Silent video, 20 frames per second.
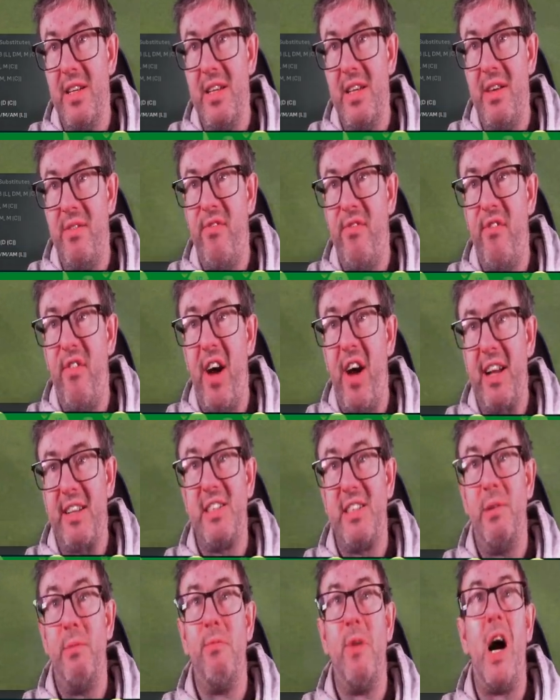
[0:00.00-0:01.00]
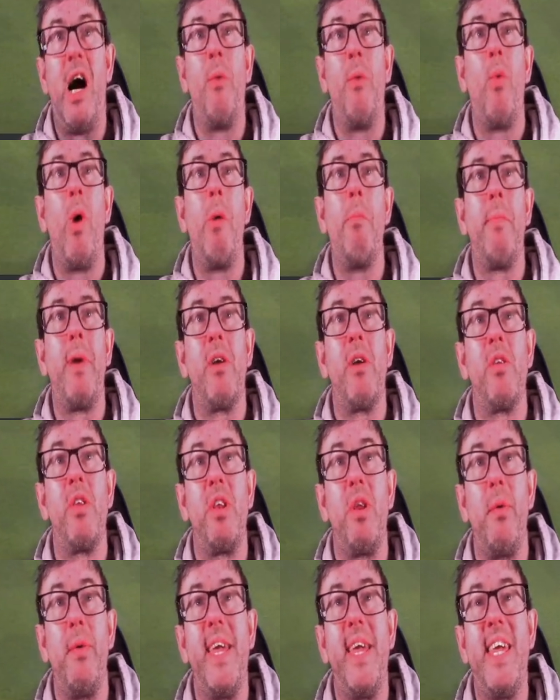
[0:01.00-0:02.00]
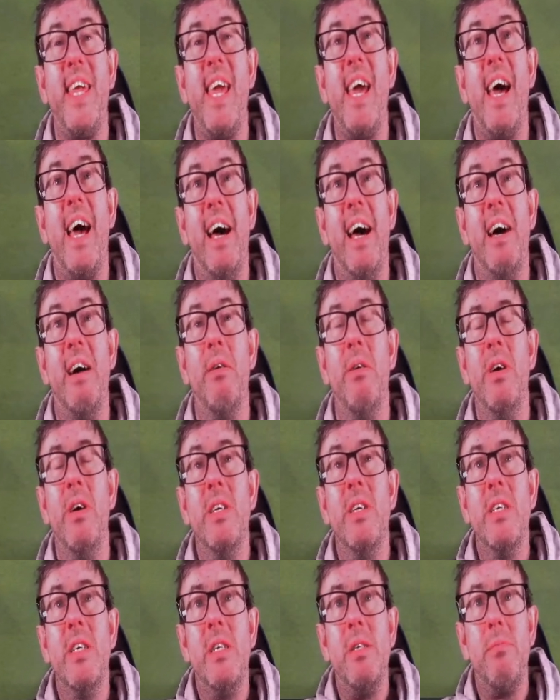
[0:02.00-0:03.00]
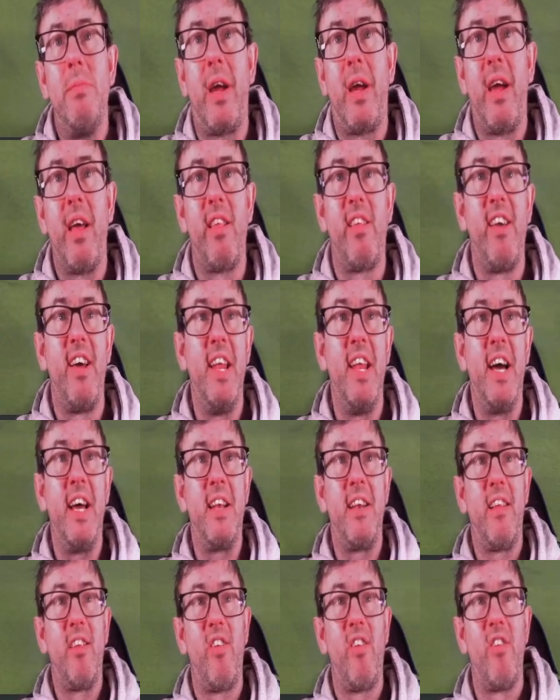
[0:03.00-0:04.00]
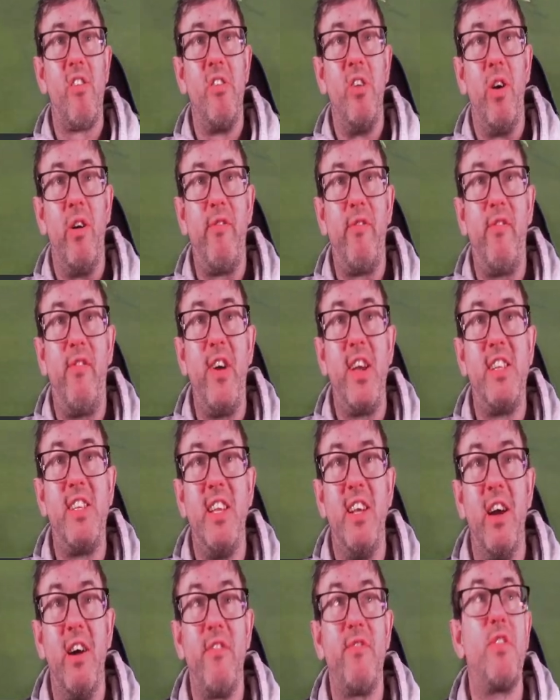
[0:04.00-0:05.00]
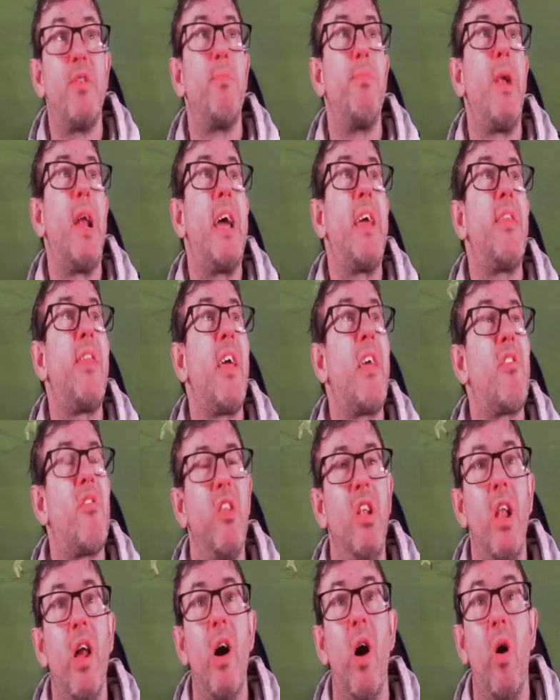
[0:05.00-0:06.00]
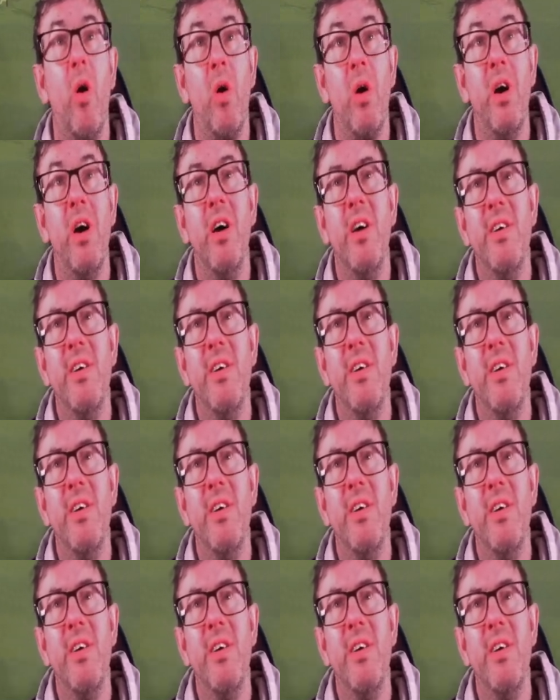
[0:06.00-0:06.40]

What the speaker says: In fact, I won't be able to do it yet because Hernandez is not fit enough to play this long.